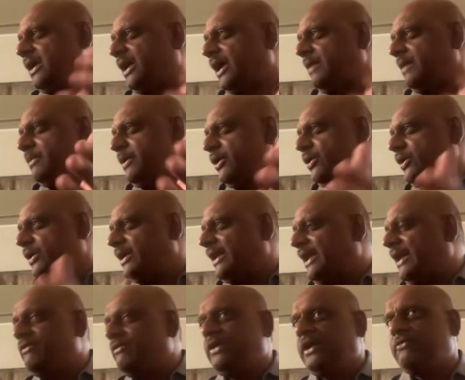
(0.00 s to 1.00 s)
embryo in
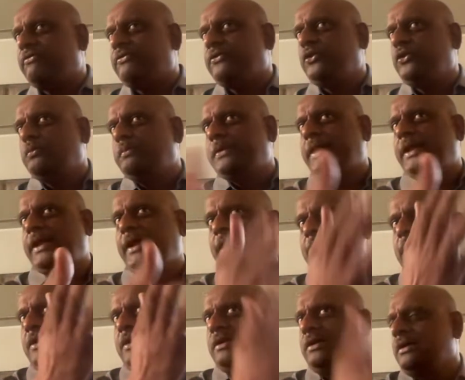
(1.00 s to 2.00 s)
IVF you bring
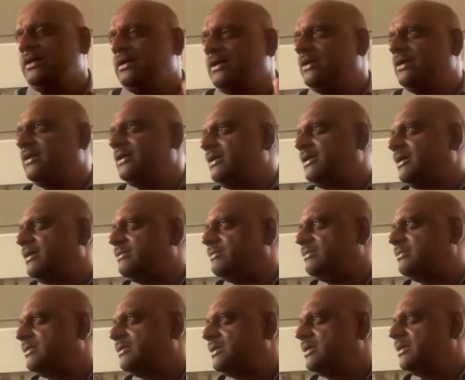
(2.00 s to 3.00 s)
and
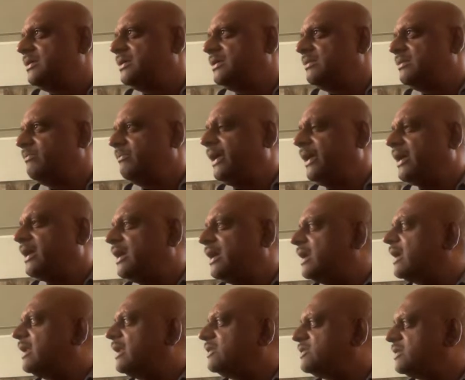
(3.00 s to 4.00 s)
make
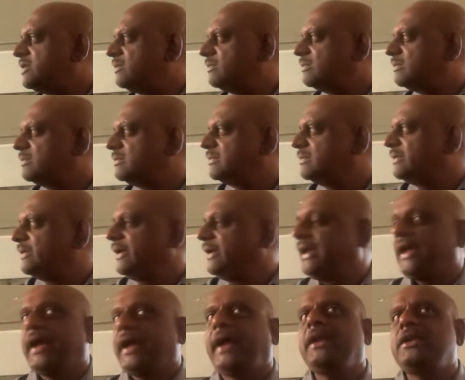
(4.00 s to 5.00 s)
her conceive,
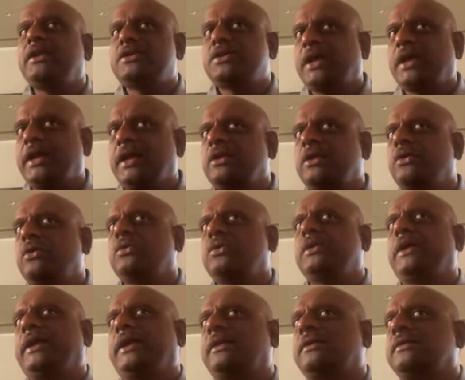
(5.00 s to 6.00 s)
and she can grow
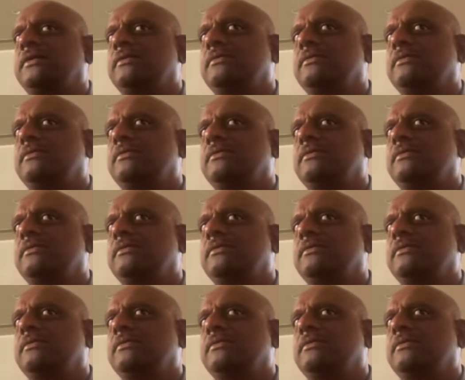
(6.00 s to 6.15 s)
that.